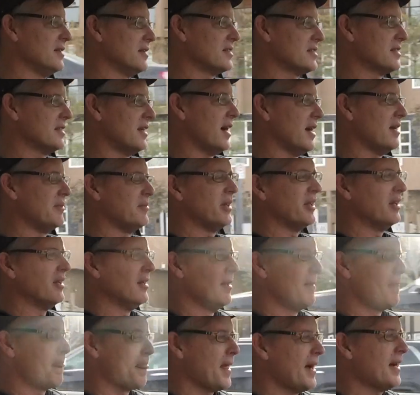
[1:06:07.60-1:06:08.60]
the slide, but
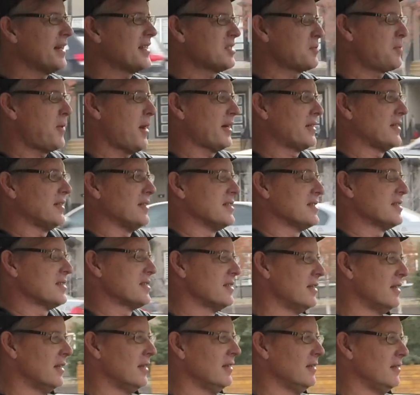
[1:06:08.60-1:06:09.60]
I expect
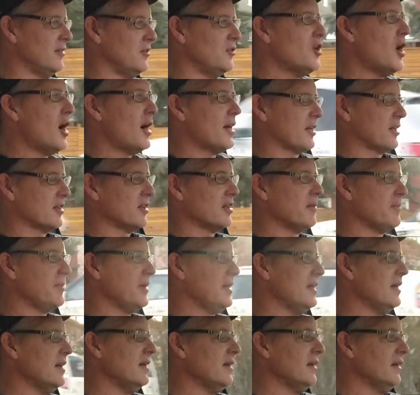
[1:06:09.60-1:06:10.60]
it's not going to
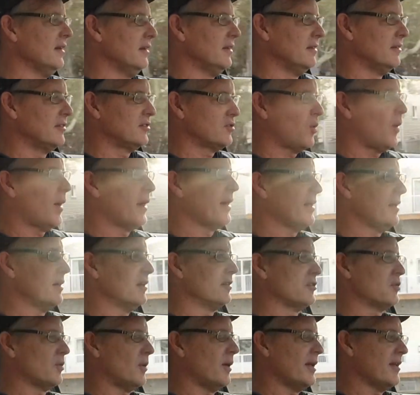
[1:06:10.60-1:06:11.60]
be 20
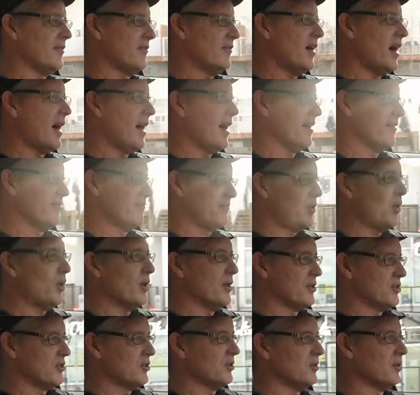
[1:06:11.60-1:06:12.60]
or 25,
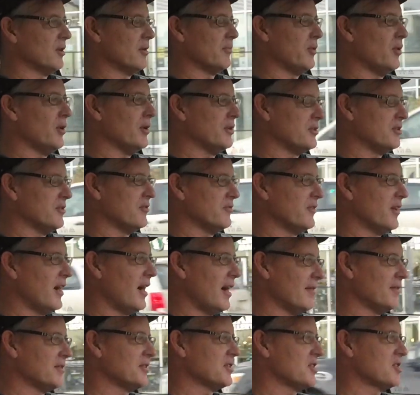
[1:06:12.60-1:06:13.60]
0.2 or
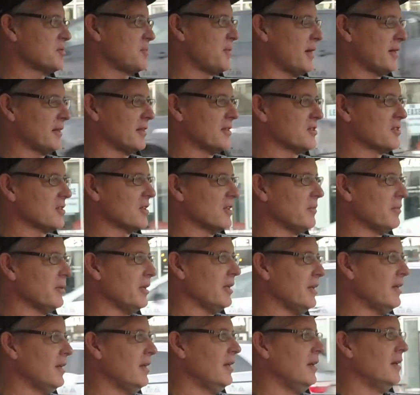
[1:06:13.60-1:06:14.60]
0.25. I suspect it's going to
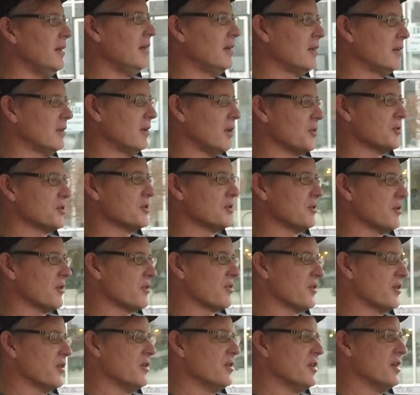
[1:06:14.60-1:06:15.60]
be closer to
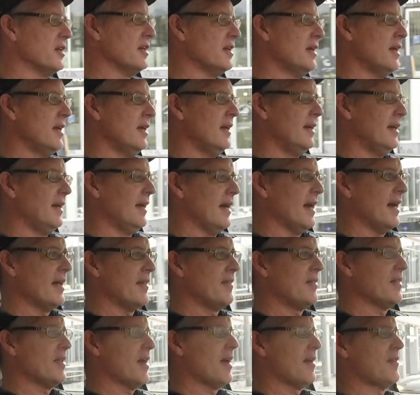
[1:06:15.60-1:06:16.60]
30.
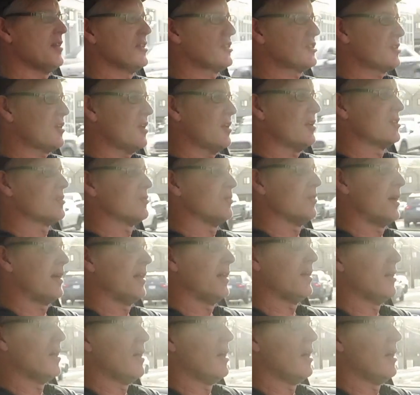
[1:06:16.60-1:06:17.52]
And this car is running